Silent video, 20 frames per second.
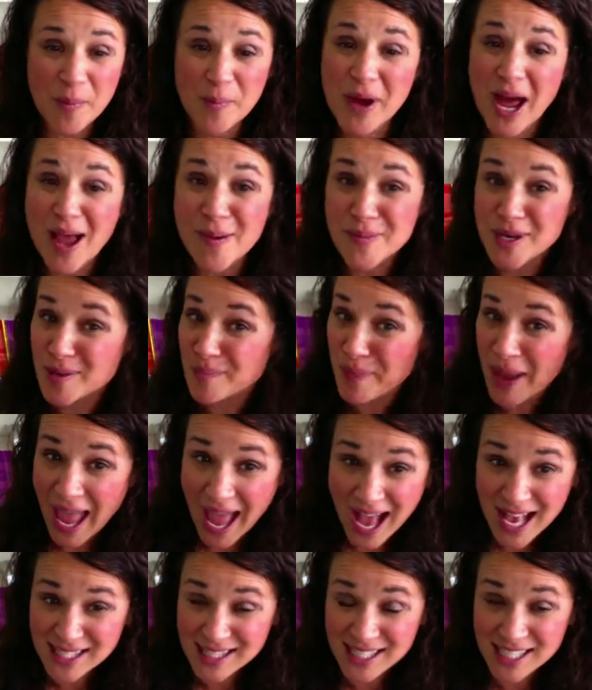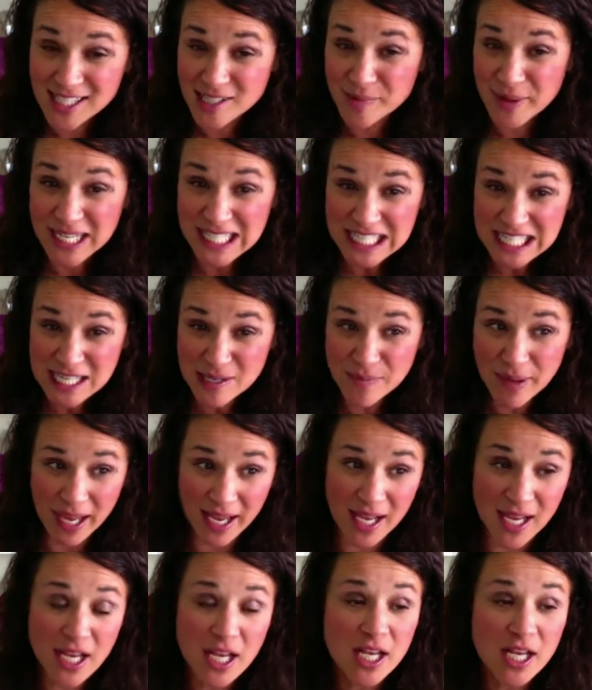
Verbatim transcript: but I'm going to pass it to my teammate.